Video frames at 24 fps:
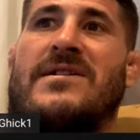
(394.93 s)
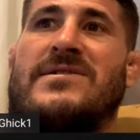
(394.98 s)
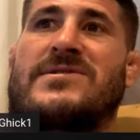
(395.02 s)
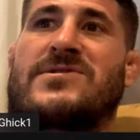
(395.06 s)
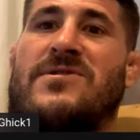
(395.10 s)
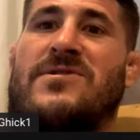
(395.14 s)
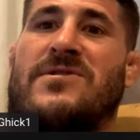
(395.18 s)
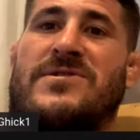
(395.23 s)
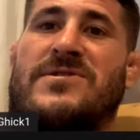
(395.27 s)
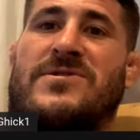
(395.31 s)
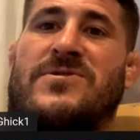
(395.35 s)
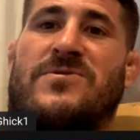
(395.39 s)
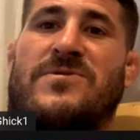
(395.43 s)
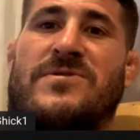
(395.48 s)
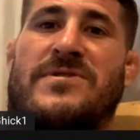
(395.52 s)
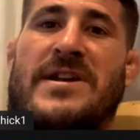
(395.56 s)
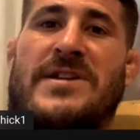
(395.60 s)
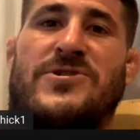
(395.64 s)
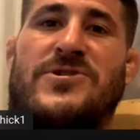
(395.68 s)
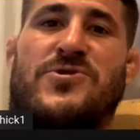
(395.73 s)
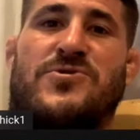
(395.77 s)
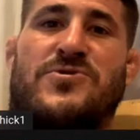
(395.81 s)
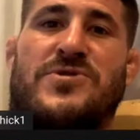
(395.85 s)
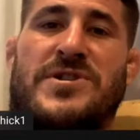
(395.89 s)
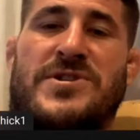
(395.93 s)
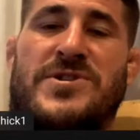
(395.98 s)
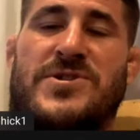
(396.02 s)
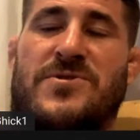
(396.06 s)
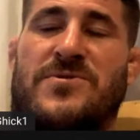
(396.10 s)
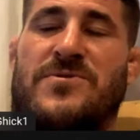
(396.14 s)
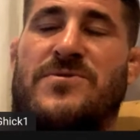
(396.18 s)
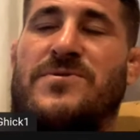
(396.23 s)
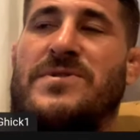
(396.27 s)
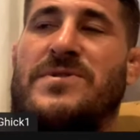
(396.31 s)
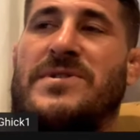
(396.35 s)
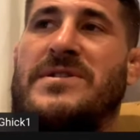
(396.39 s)
started doing like
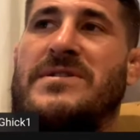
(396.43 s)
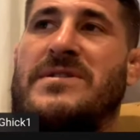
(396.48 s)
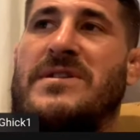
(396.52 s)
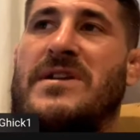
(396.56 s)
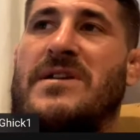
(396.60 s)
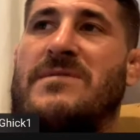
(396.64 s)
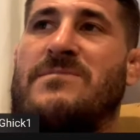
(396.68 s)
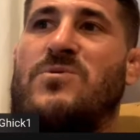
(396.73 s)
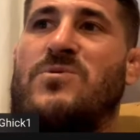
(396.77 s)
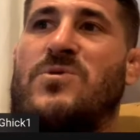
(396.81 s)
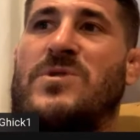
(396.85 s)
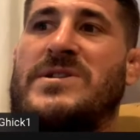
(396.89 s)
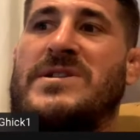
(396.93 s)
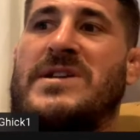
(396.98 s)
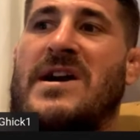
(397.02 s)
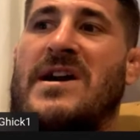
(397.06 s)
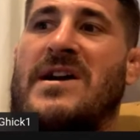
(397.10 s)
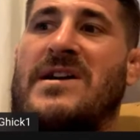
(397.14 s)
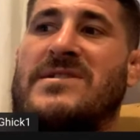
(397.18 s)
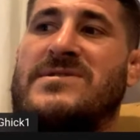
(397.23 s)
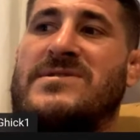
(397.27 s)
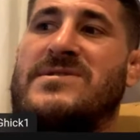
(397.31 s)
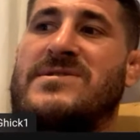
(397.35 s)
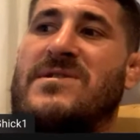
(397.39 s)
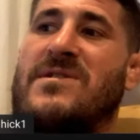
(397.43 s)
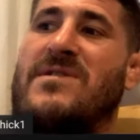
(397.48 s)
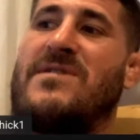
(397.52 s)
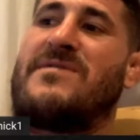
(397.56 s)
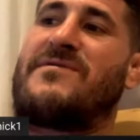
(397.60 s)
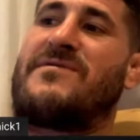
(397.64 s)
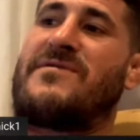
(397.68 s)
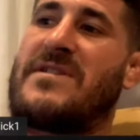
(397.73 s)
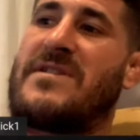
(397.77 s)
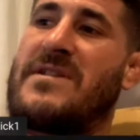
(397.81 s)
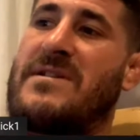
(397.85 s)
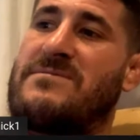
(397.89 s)
jujitsu and Muay Thai and
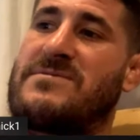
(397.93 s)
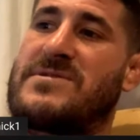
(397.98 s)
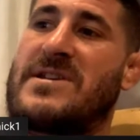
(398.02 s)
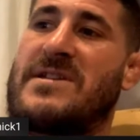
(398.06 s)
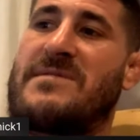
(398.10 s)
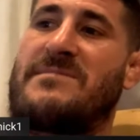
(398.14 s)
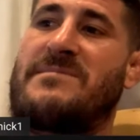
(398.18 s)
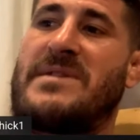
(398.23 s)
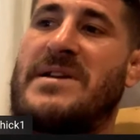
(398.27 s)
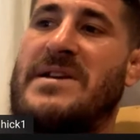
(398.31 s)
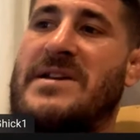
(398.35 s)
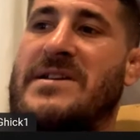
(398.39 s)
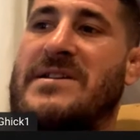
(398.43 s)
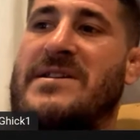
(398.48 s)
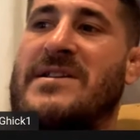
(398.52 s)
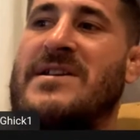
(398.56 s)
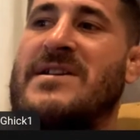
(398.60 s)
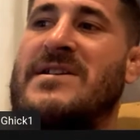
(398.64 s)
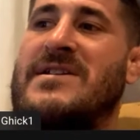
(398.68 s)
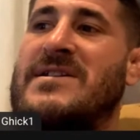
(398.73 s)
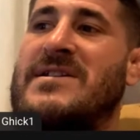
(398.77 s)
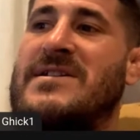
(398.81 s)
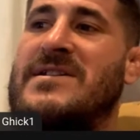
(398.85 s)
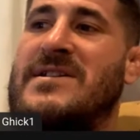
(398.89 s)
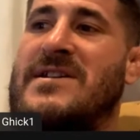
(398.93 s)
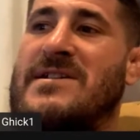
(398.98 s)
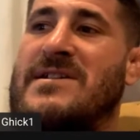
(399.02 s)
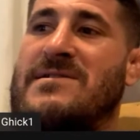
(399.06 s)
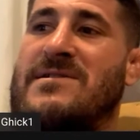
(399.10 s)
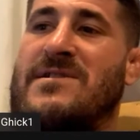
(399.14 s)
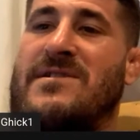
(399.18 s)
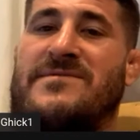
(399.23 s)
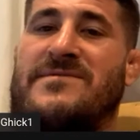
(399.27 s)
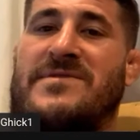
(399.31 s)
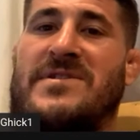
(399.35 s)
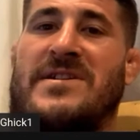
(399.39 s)
stuff. And I was like, man, I
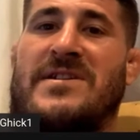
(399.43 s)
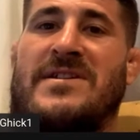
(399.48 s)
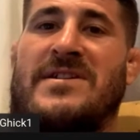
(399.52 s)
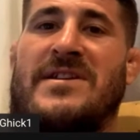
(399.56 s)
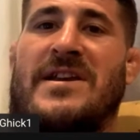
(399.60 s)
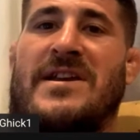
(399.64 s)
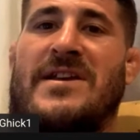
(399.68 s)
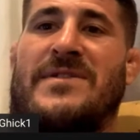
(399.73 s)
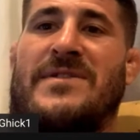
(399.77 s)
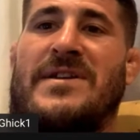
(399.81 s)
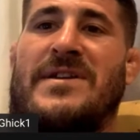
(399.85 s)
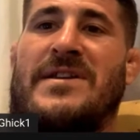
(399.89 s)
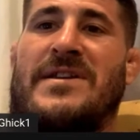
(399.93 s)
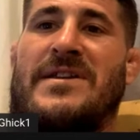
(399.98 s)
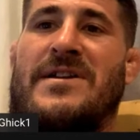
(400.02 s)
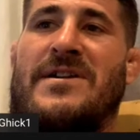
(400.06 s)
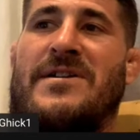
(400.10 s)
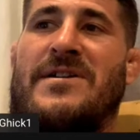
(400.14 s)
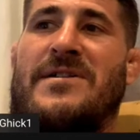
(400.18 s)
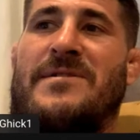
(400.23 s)
loved it. And then